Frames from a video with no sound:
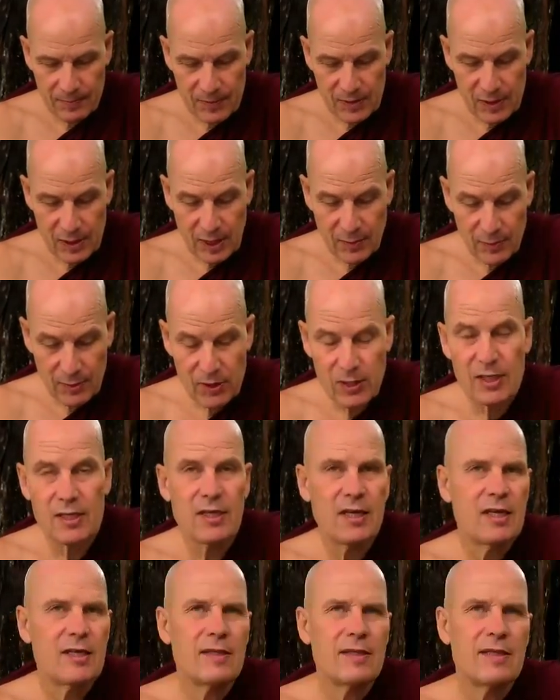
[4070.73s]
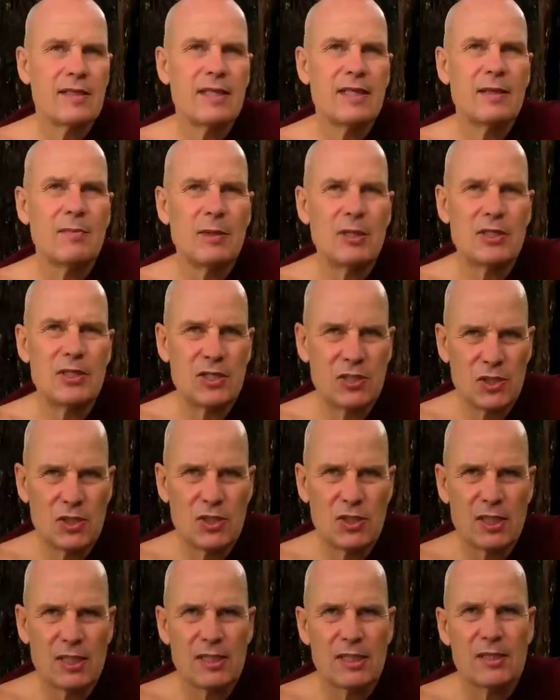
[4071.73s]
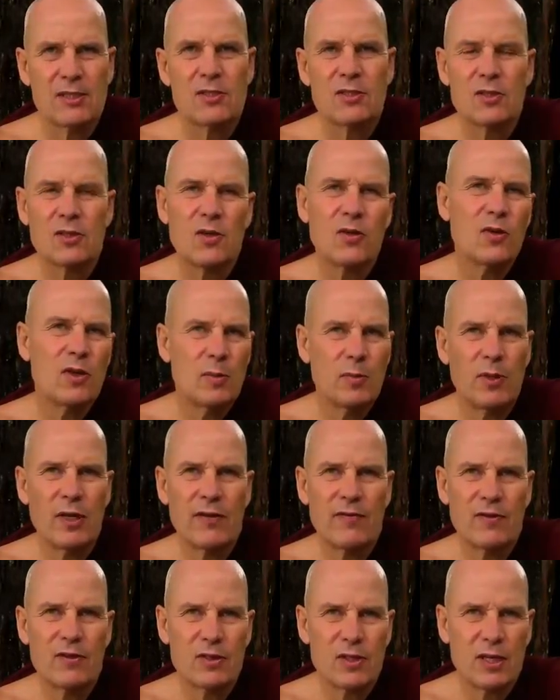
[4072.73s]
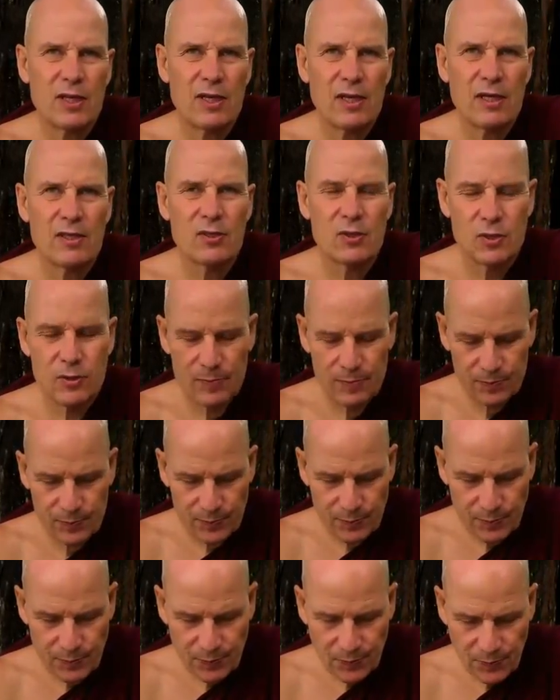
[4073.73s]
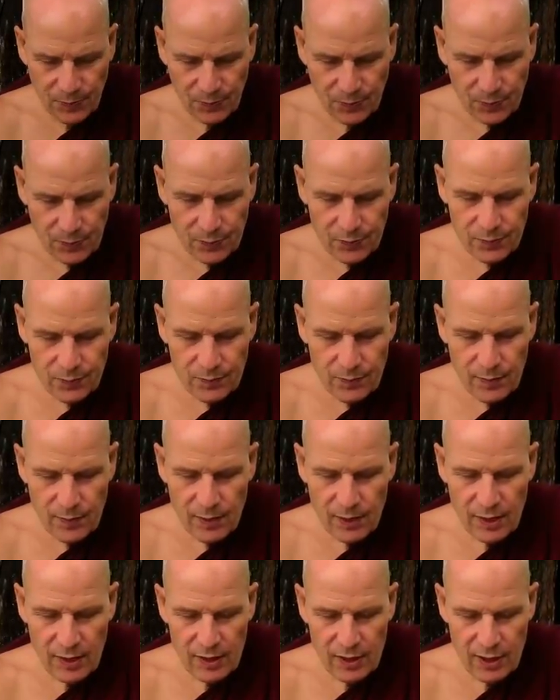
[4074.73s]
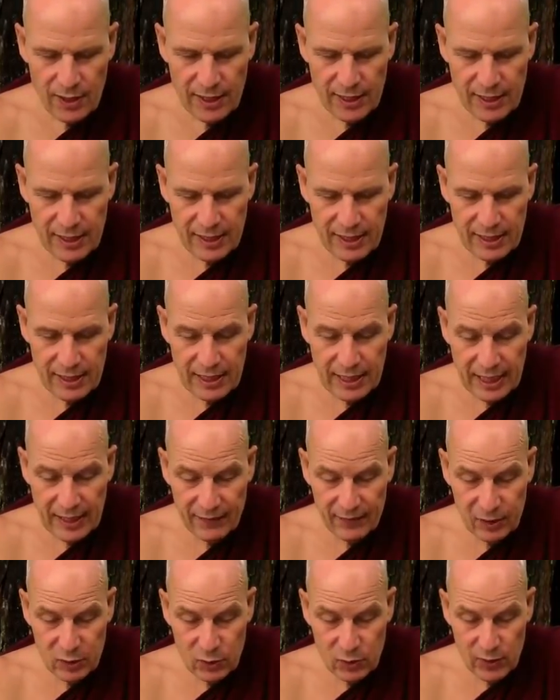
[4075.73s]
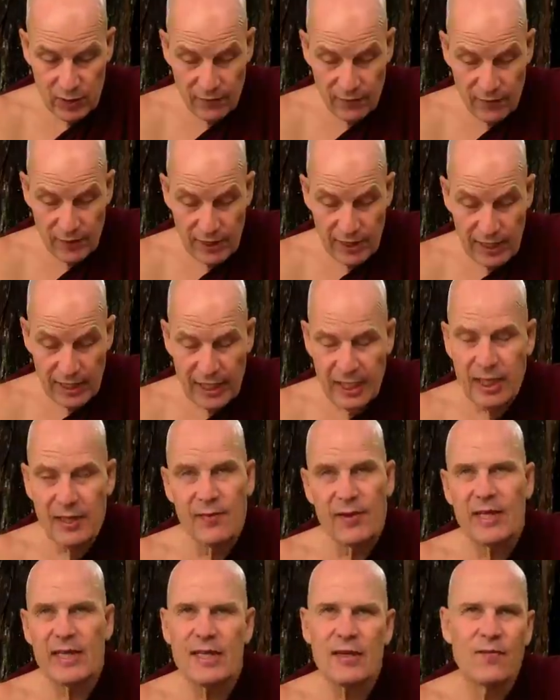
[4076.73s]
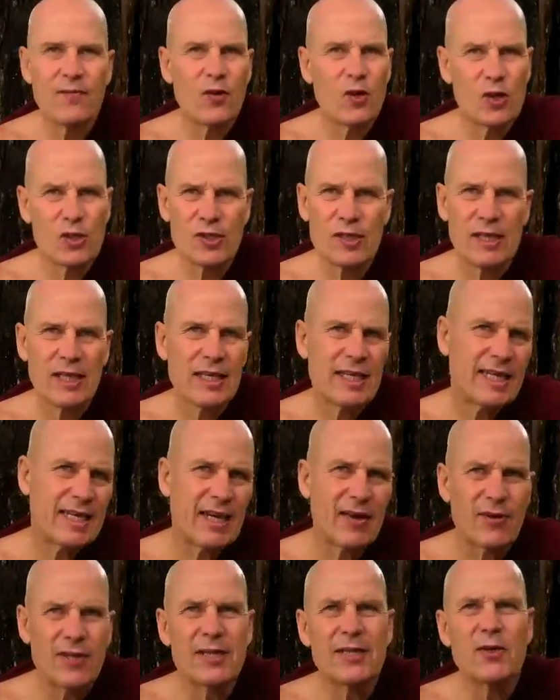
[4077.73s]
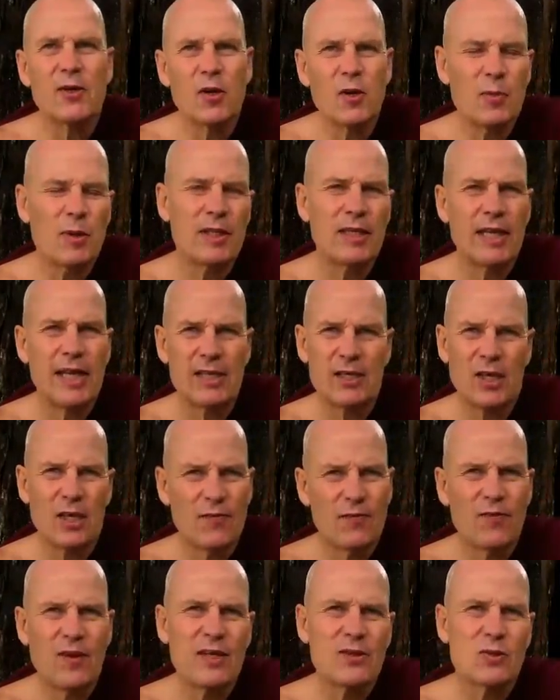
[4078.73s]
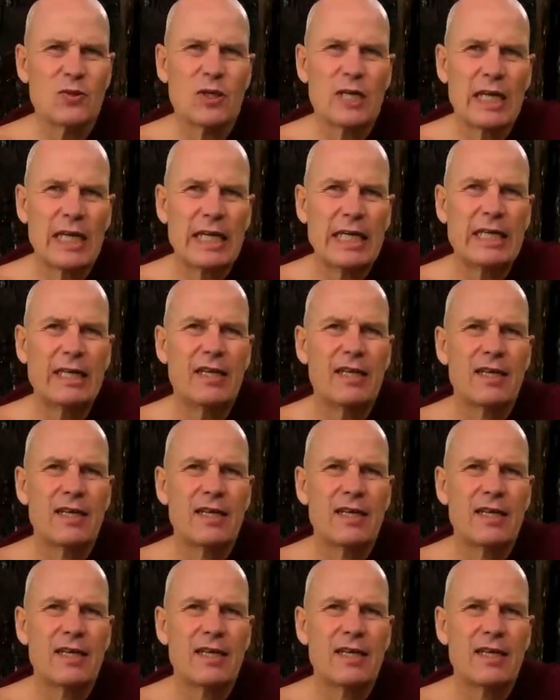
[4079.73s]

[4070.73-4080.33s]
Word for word: This can be done in meditation centers, only breakfast and lunch. Not eating after 12. Living in the forest, get out in the open as often as you can.